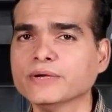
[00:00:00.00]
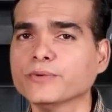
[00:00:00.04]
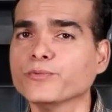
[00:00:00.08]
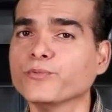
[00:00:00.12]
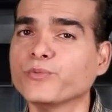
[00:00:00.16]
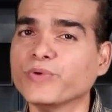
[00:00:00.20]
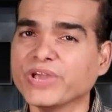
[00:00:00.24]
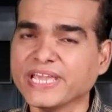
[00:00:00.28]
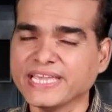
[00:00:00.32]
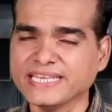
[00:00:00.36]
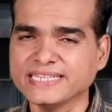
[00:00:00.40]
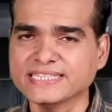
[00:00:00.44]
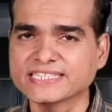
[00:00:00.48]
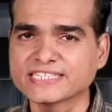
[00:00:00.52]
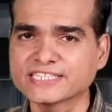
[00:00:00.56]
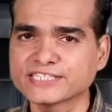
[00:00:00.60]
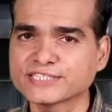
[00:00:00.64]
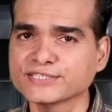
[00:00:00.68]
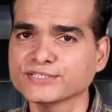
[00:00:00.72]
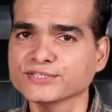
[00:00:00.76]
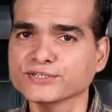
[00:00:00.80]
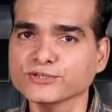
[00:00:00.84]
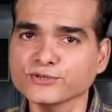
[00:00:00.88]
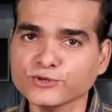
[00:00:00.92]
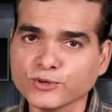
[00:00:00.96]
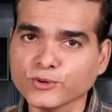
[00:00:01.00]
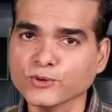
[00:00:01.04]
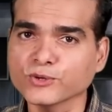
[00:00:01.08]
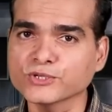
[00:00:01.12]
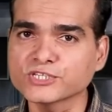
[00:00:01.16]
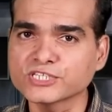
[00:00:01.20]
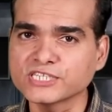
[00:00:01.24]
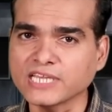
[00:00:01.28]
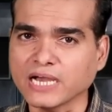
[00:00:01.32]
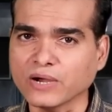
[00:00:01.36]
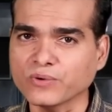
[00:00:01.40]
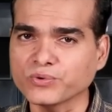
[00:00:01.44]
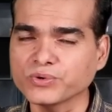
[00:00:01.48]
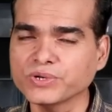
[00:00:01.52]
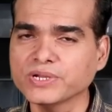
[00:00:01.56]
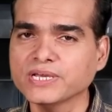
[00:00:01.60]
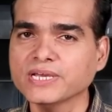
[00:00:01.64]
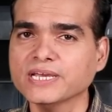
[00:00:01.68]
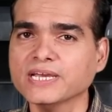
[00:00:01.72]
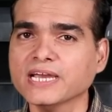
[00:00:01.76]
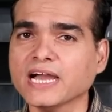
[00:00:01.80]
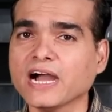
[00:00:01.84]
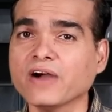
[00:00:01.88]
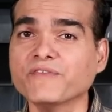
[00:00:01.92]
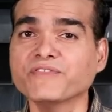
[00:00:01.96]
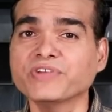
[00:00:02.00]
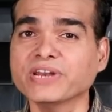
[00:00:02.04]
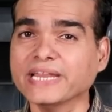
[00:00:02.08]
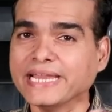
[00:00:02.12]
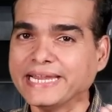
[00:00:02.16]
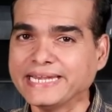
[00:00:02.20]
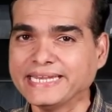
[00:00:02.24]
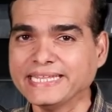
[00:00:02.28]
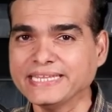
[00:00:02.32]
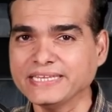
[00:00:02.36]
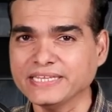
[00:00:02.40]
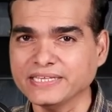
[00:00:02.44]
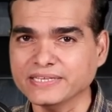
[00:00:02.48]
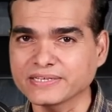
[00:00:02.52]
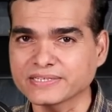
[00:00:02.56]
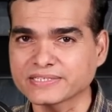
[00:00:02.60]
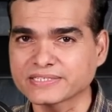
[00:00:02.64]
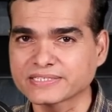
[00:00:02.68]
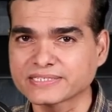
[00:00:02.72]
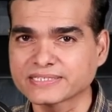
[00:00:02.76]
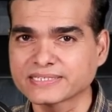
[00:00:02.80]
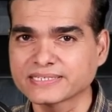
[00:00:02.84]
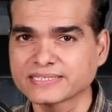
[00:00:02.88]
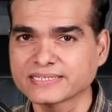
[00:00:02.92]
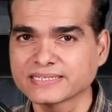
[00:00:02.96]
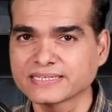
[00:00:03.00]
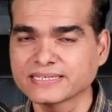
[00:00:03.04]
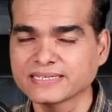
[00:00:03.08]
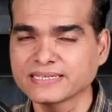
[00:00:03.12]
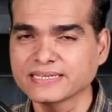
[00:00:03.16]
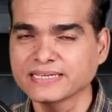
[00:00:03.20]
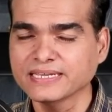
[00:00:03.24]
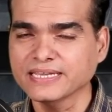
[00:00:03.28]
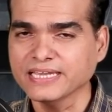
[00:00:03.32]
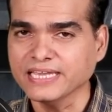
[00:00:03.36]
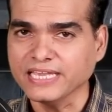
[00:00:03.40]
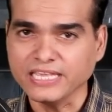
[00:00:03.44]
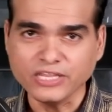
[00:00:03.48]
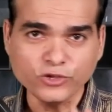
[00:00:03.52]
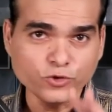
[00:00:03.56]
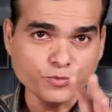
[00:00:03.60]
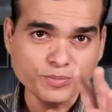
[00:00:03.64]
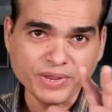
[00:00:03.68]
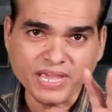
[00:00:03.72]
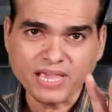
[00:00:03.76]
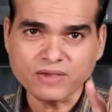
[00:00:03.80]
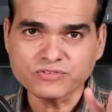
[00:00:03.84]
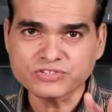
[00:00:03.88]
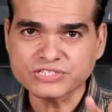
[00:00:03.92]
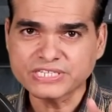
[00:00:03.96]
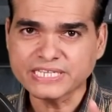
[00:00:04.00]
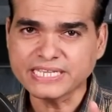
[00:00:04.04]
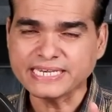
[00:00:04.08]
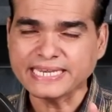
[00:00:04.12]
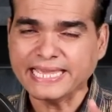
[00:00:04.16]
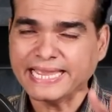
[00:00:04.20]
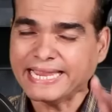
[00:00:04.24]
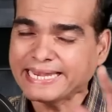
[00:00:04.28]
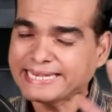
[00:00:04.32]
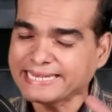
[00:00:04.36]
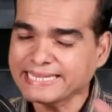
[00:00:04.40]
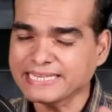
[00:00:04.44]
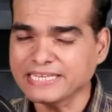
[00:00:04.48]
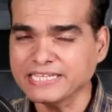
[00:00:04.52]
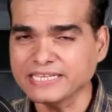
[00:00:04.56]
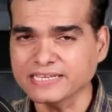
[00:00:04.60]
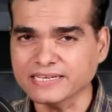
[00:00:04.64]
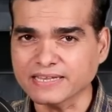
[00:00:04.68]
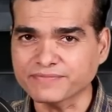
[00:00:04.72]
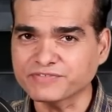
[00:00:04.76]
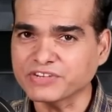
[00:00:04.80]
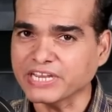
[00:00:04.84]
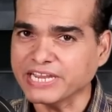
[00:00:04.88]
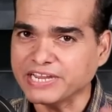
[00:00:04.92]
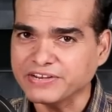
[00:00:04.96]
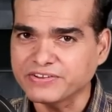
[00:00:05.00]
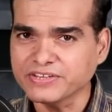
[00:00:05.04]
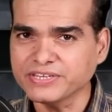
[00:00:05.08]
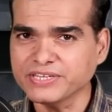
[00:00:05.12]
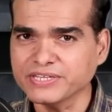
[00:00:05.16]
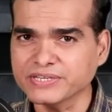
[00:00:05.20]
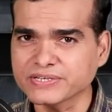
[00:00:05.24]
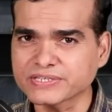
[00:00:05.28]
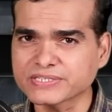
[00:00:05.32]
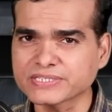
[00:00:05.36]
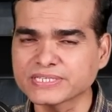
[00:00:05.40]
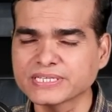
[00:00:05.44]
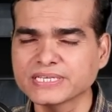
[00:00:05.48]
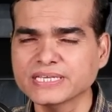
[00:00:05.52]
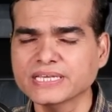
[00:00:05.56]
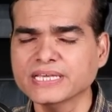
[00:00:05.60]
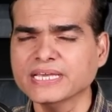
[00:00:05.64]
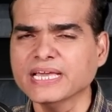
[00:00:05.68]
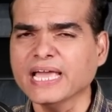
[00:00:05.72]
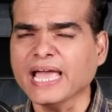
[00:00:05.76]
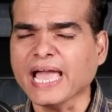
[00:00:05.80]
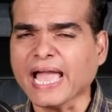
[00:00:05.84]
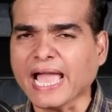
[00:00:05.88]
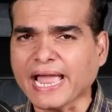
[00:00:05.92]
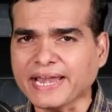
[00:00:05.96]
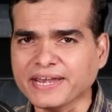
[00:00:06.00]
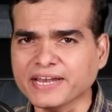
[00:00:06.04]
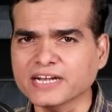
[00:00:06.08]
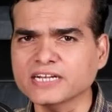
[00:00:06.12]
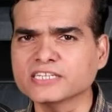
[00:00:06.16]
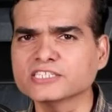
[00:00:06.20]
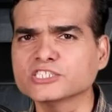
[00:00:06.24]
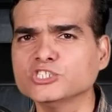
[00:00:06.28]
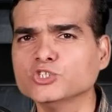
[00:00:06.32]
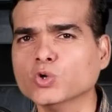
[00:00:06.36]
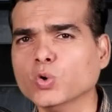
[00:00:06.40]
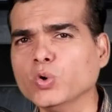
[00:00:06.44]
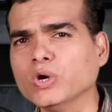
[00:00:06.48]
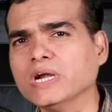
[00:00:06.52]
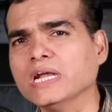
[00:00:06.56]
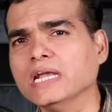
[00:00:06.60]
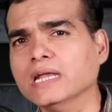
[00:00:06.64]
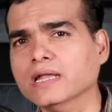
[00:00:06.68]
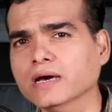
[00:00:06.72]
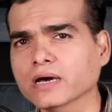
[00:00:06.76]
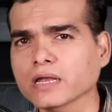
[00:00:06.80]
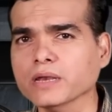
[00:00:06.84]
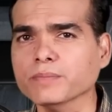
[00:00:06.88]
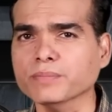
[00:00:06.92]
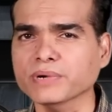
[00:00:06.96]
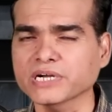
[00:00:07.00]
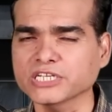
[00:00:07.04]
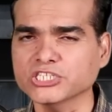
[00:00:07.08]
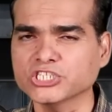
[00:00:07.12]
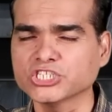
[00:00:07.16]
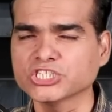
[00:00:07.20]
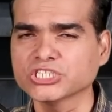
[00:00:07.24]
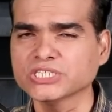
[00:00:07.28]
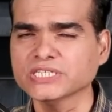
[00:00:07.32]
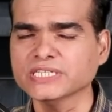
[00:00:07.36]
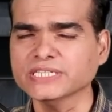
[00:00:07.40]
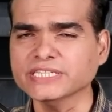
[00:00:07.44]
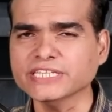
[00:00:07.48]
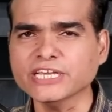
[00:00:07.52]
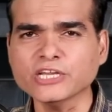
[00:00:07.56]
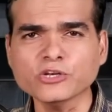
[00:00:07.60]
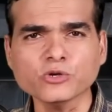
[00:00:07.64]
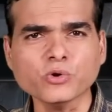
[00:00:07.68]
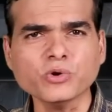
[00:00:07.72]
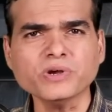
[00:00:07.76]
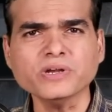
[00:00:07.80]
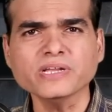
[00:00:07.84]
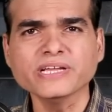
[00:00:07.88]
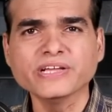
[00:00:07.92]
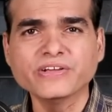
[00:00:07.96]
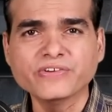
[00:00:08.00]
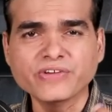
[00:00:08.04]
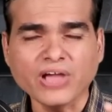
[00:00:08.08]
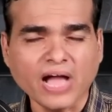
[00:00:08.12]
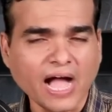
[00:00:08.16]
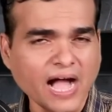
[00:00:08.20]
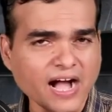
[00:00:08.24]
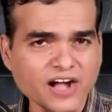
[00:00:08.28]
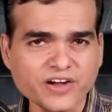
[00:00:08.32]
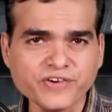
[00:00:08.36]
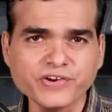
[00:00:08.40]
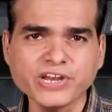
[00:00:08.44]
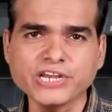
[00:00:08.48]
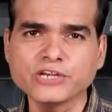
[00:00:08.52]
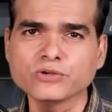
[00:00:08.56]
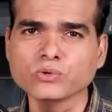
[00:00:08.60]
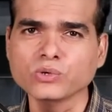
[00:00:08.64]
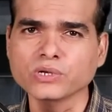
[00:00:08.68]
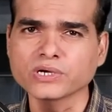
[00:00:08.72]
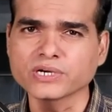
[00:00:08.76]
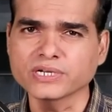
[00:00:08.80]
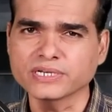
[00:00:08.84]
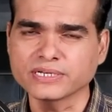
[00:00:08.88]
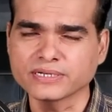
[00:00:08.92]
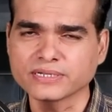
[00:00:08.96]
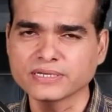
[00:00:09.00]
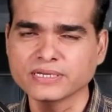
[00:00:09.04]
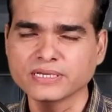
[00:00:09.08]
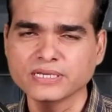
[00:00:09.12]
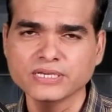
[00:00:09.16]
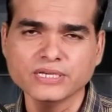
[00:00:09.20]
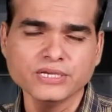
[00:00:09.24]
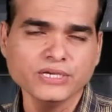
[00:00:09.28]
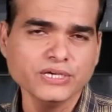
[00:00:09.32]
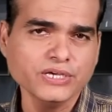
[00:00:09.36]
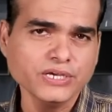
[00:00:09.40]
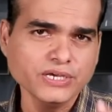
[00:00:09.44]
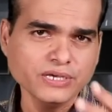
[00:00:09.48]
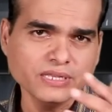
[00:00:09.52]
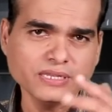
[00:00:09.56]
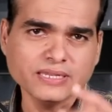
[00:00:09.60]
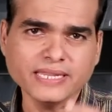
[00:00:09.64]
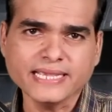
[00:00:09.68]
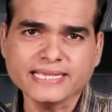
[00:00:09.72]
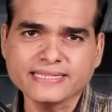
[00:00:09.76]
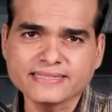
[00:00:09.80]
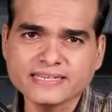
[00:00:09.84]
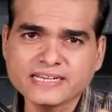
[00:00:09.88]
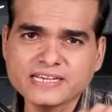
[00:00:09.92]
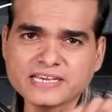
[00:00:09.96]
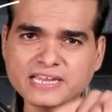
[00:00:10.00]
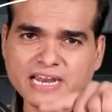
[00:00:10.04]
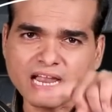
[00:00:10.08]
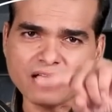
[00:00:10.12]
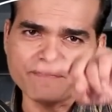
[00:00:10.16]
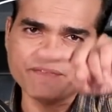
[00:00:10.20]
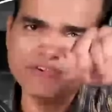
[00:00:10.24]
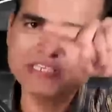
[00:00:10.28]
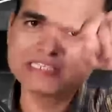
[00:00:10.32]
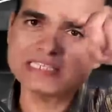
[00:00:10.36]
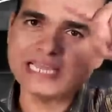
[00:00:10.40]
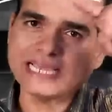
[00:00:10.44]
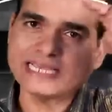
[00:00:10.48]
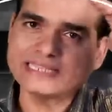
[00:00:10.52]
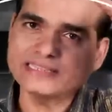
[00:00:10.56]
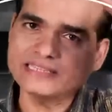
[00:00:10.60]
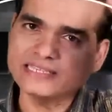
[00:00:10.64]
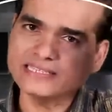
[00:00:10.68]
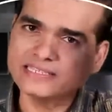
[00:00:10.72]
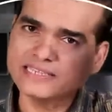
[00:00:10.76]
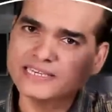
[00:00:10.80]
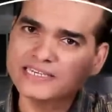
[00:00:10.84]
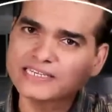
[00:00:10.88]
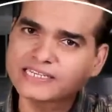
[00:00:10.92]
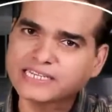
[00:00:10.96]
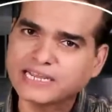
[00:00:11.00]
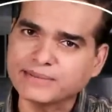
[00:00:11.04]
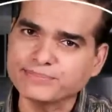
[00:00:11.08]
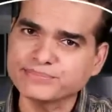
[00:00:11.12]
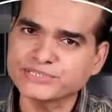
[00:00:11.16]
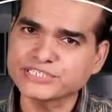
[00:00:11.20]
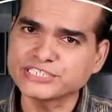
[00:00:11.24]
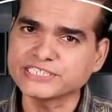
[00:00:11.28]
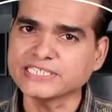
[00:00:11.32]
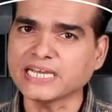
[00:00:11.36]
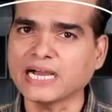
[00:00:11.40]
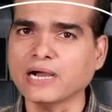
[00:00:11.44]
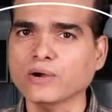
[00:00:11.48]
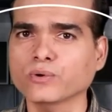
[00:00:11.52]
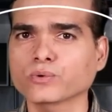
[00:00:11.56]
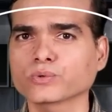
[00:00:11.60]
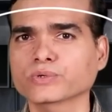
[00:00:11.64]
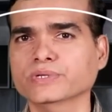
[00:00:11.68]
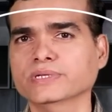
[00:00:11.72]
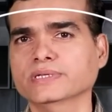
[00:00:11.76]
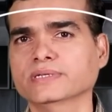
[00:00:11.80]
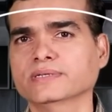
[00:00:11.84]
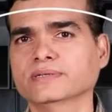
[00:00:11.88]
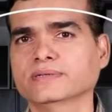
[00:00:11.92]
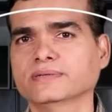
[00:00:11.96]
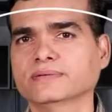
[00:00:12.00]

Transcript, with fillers: wanes, goes down after 18 years. You may have seen after 18 years, adults don't learn much. They are not hungry to learn. Like the graph is like this, it comes down.